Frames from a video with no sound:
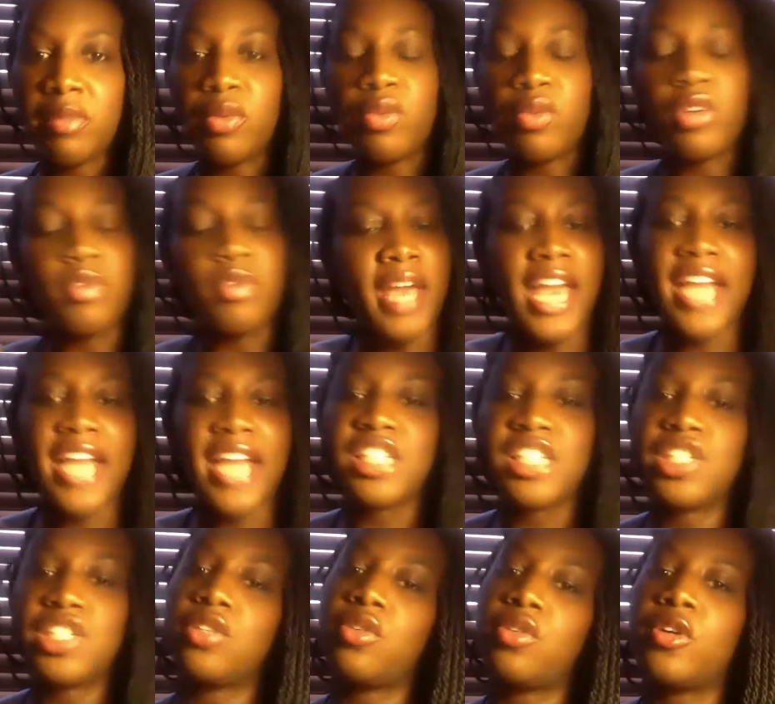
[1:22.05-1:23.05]
with
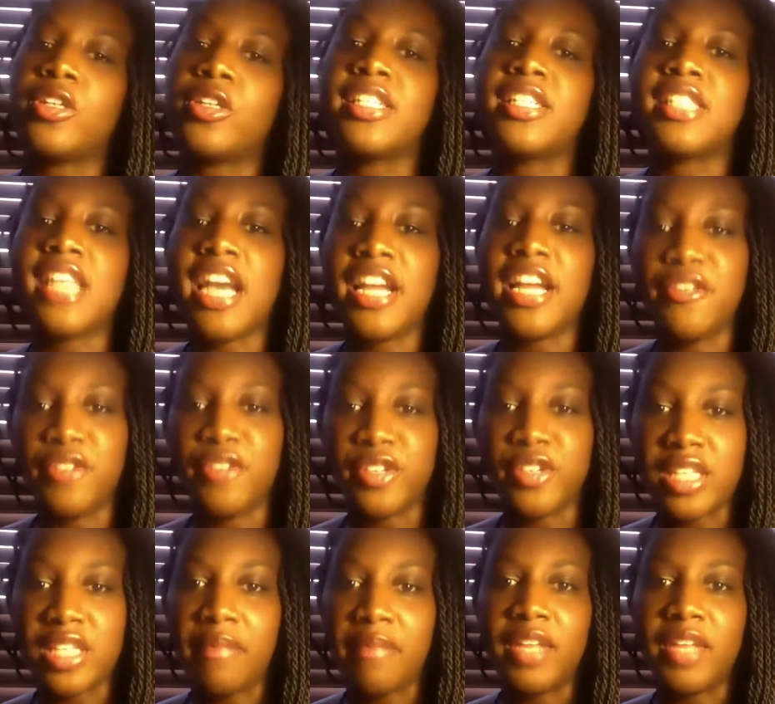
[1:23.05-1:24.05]
passion or desire for
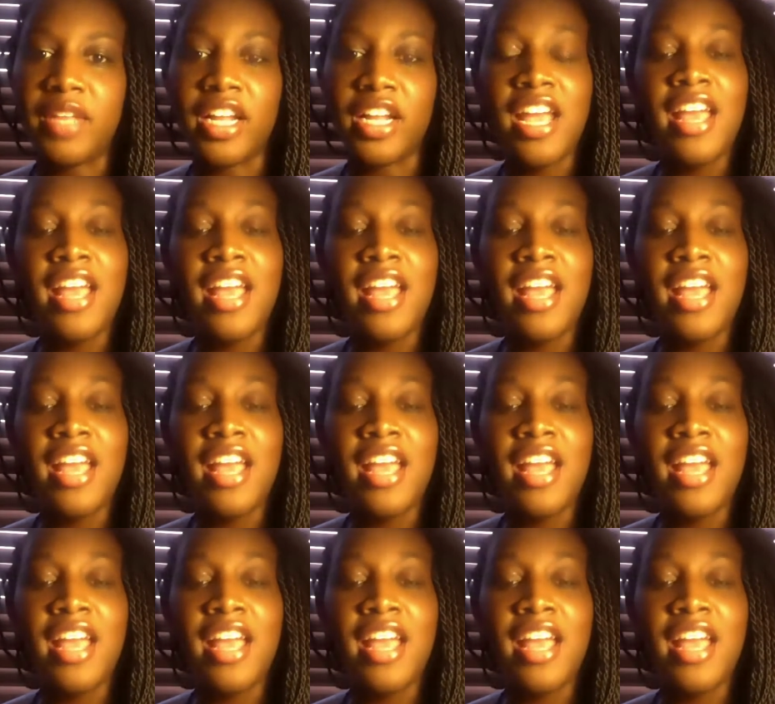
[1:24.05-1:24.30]
something,